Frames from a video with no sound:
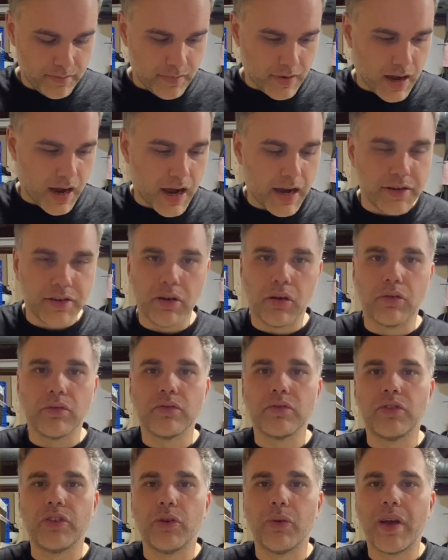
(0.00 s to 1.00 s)
I
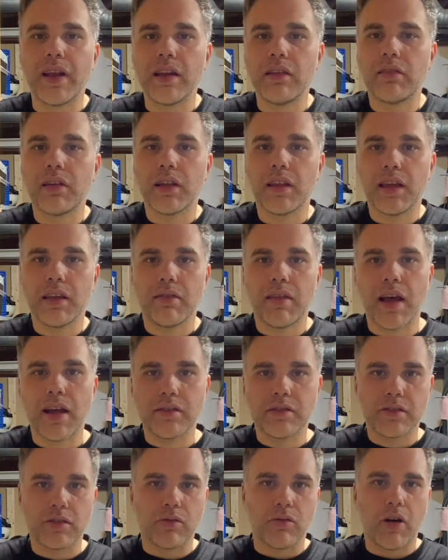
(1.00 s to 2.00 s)
don't do anything like that,
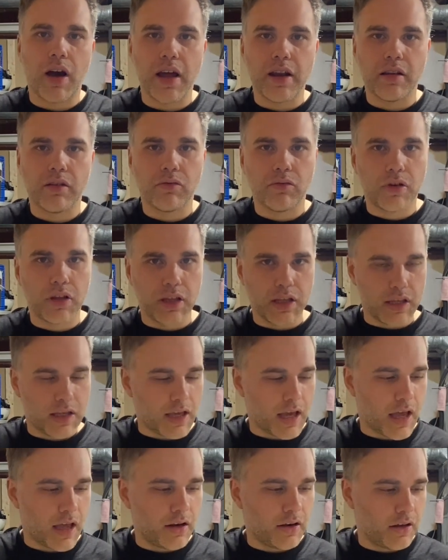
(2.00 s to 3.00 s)
so I didn't really
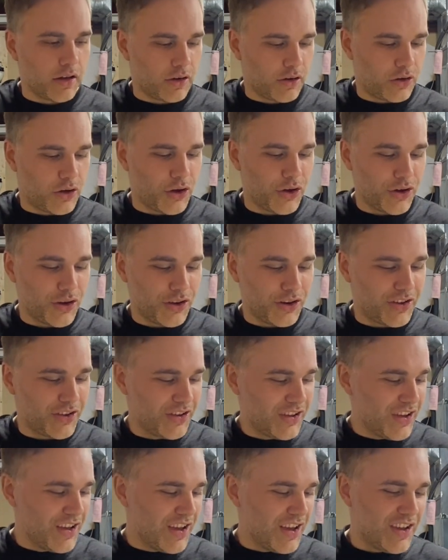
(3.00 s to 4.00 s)
get a good
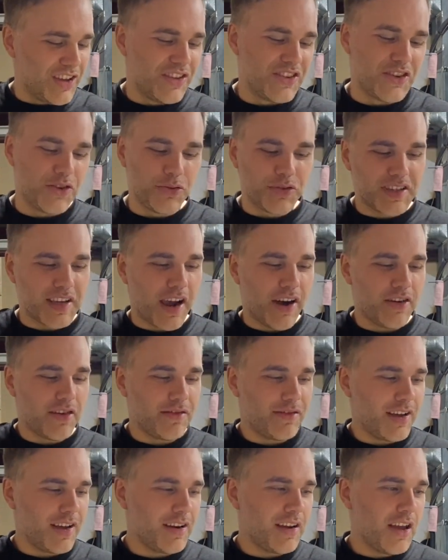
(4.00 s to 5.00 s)
use out
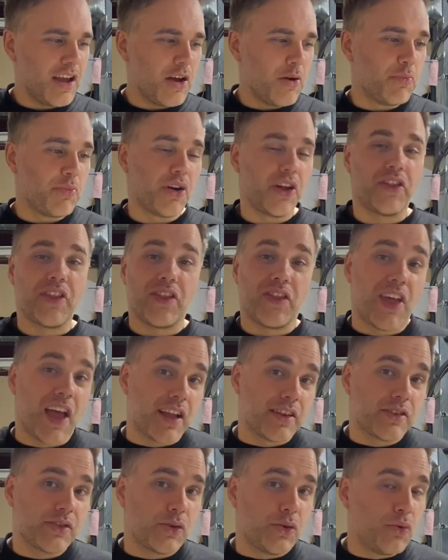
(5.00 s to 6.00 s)
of it, but
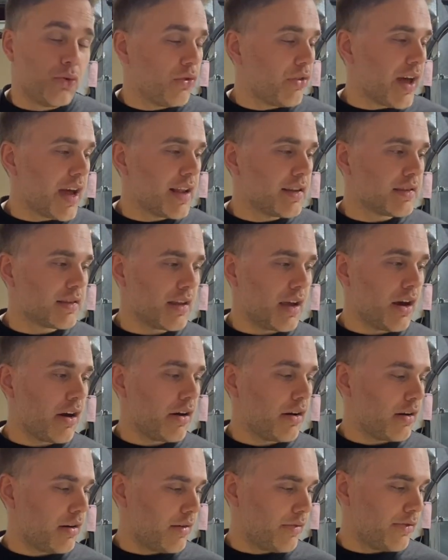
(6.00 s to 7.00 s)
that's cool that it's
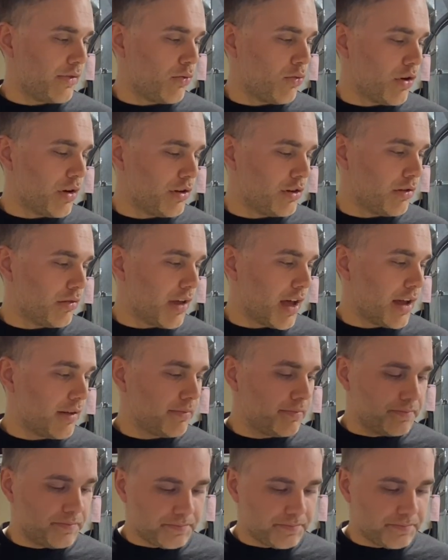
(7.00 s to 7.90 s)
there if you want to do that.